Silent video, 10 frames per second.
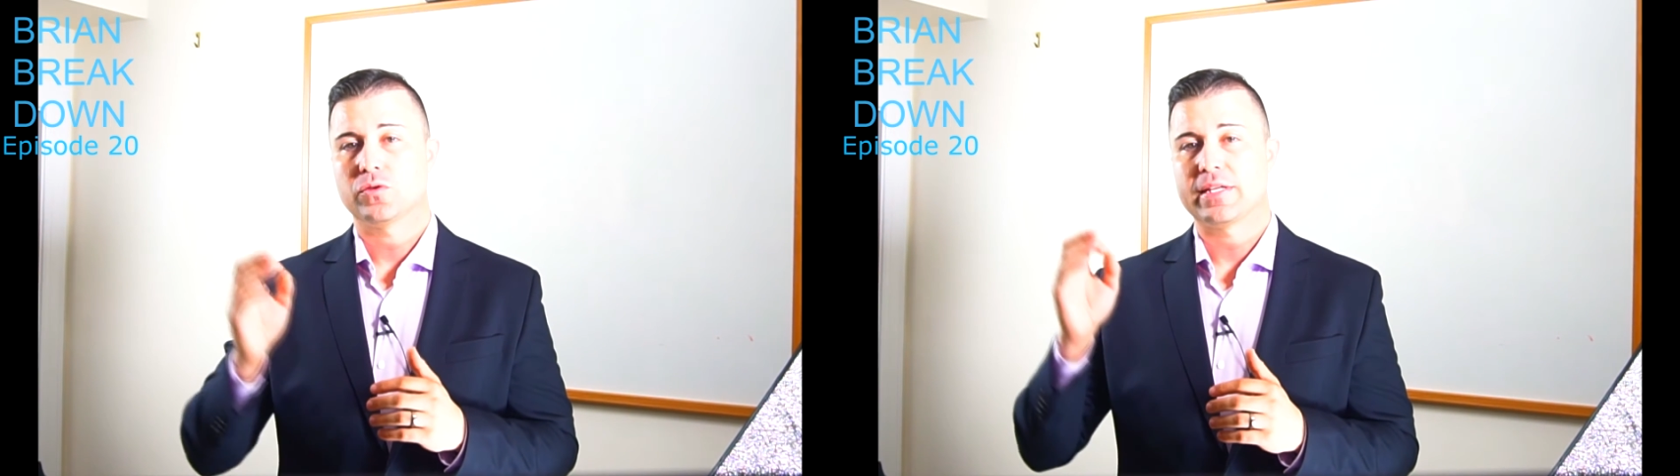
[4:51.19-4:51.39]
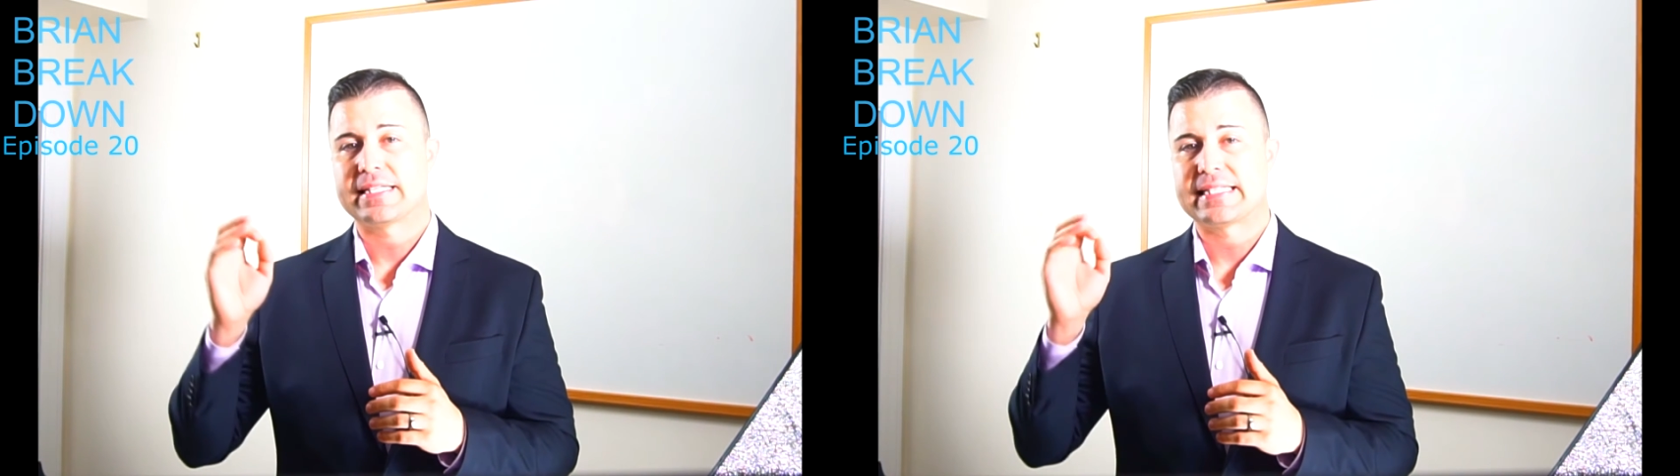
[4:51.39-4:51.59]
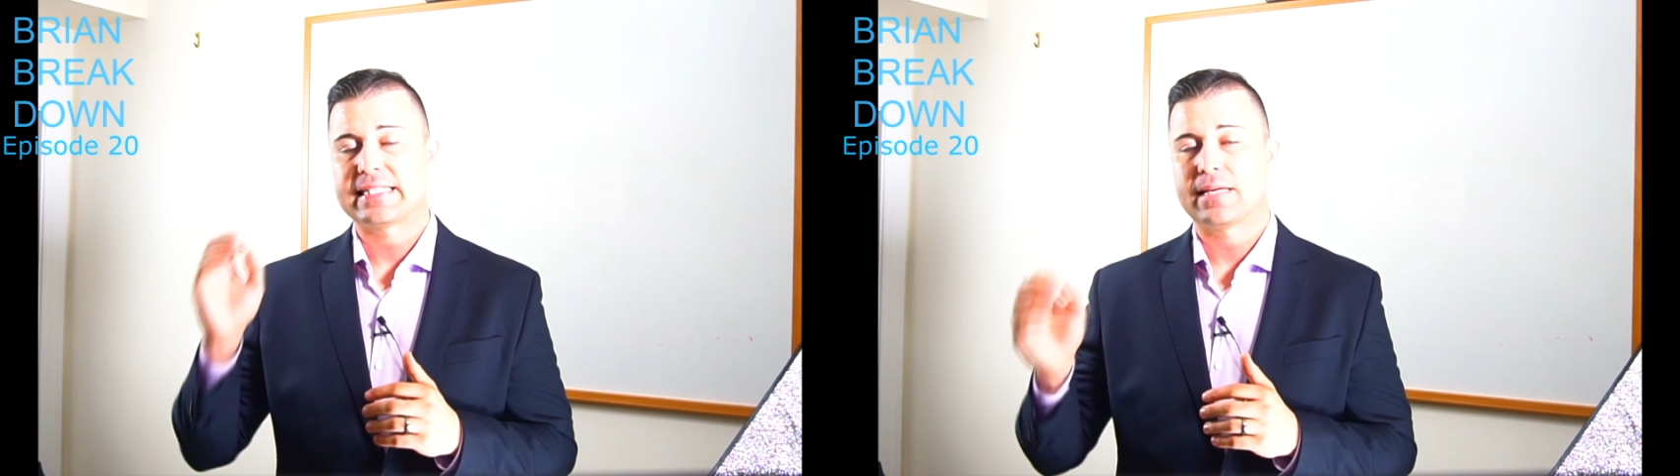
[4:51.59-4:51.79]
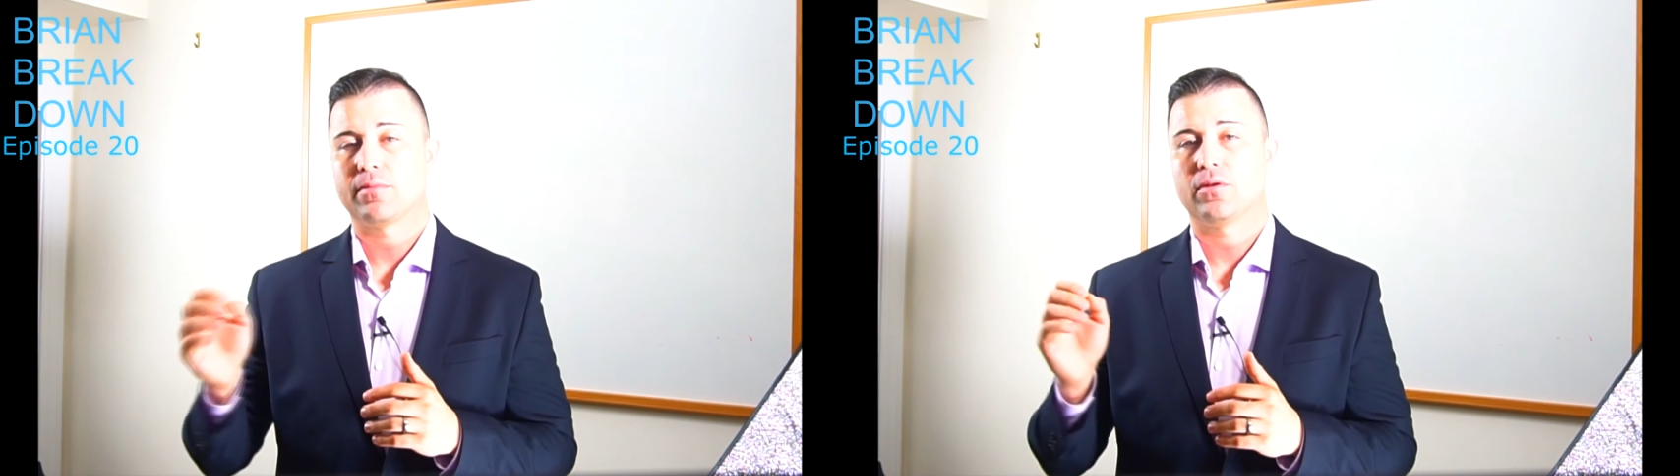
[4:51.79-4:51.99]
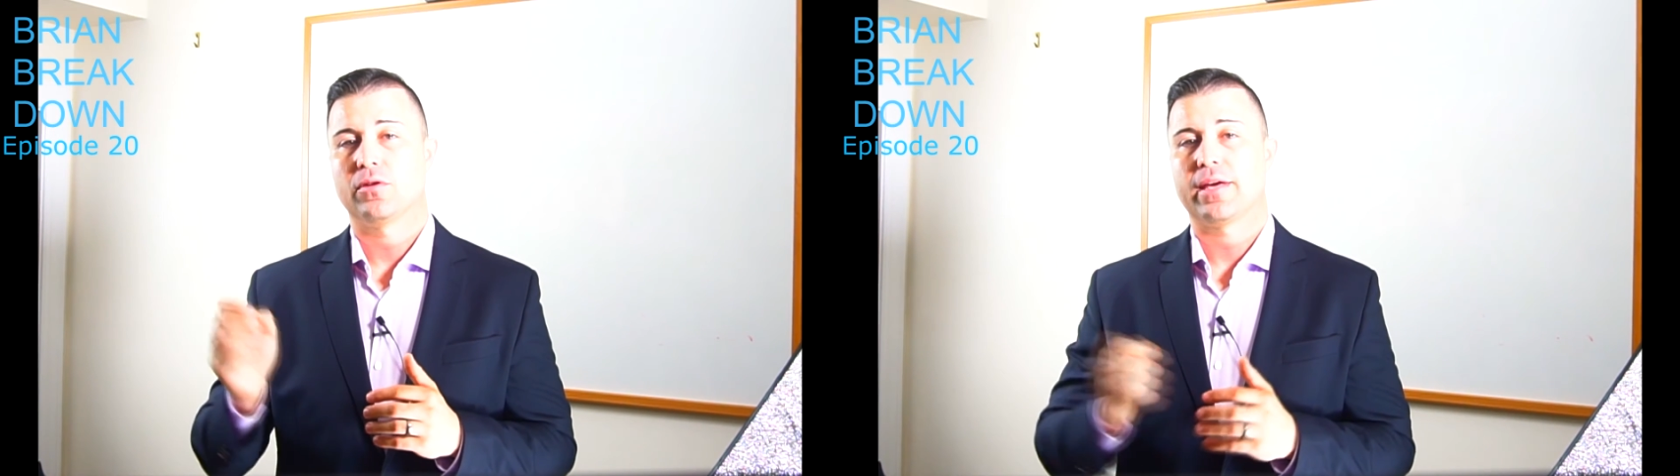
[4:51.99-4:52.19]
in
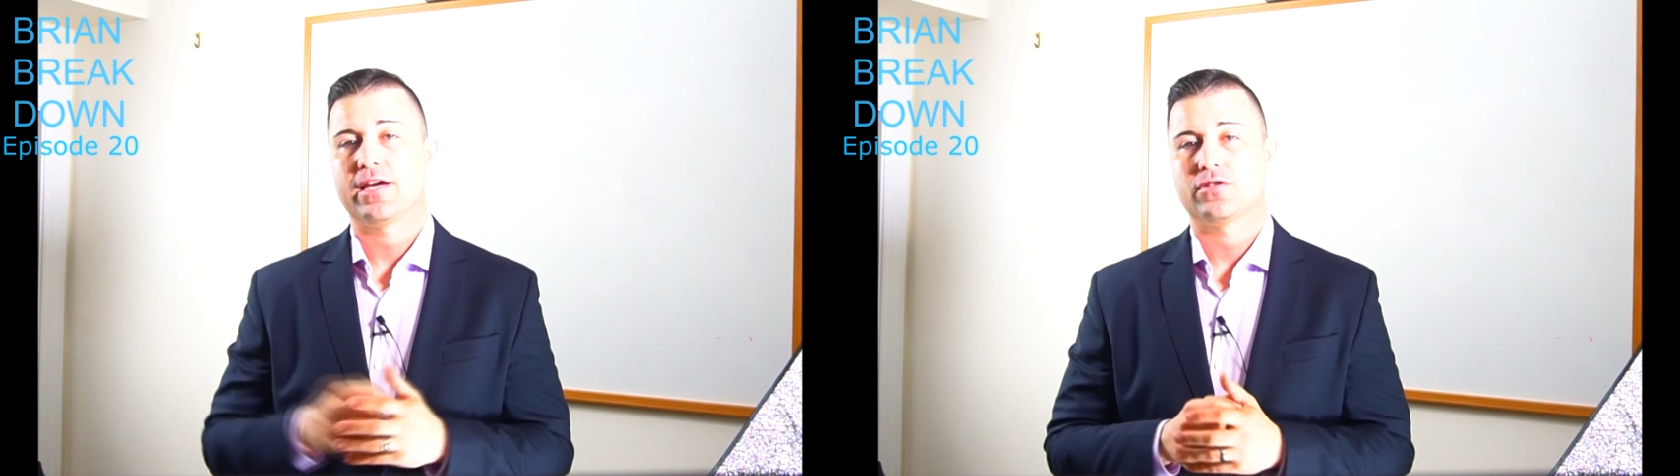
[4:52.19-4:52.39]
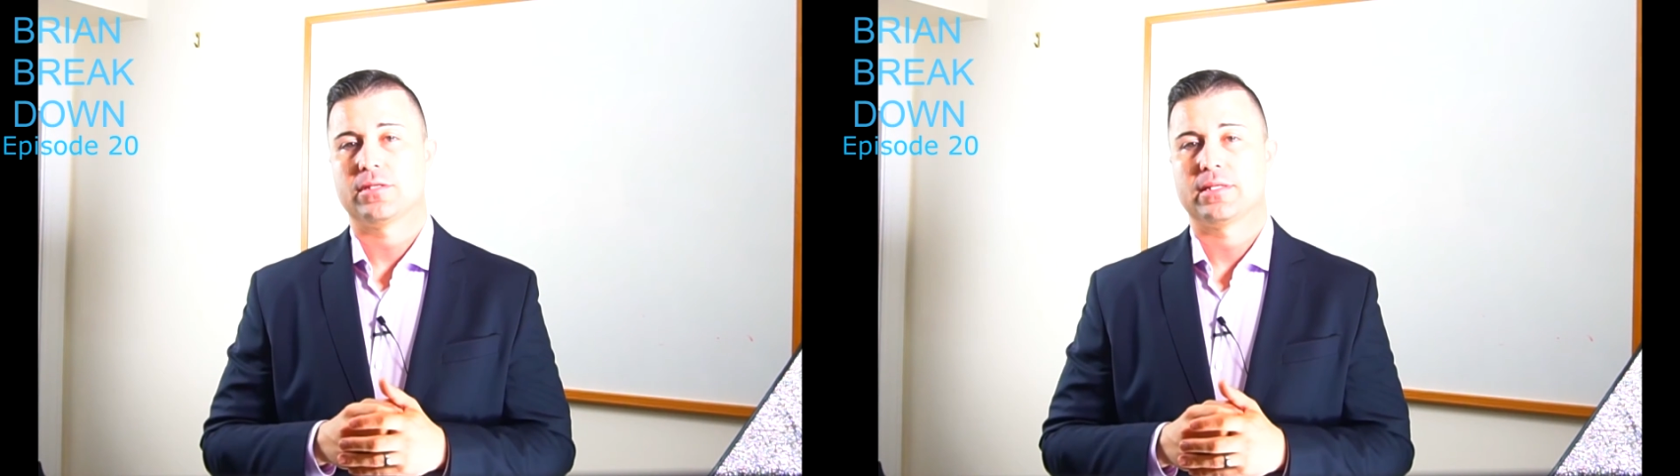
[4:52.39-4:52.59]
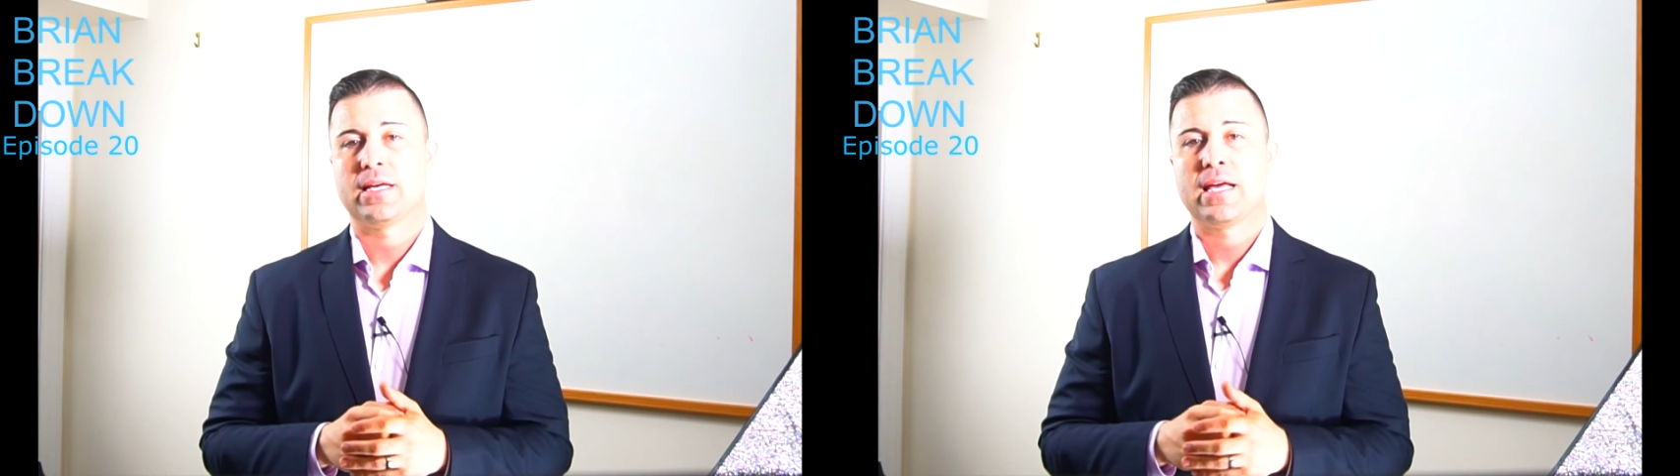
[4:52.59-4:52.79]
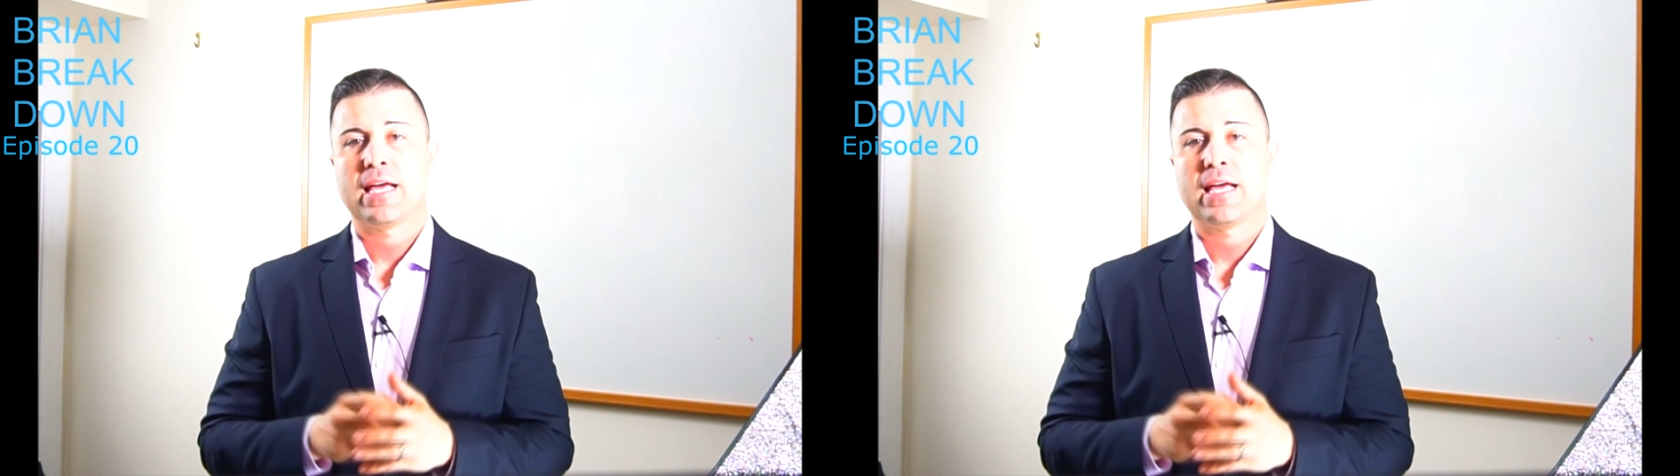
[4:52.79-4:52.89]
similar locations.